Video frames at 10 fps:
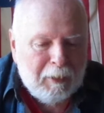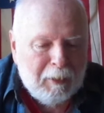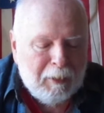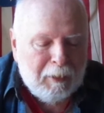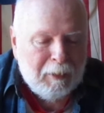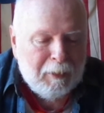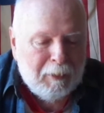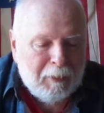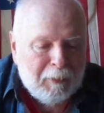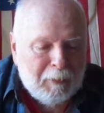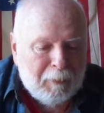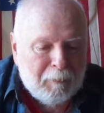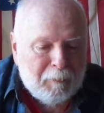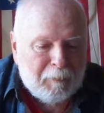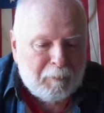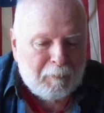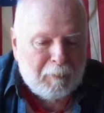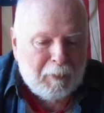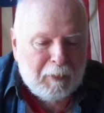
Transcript: (silence)